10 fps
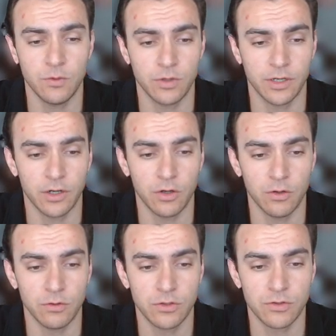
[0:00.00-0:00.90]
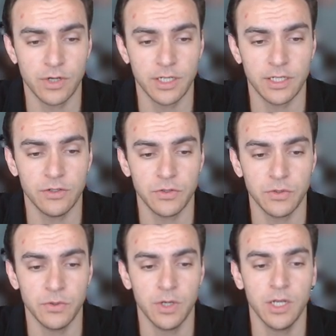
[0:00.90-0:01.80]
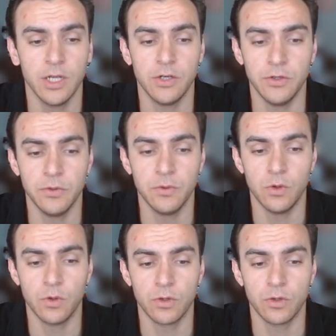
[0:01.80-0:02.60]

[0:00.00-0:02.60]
We're going to go straight into new or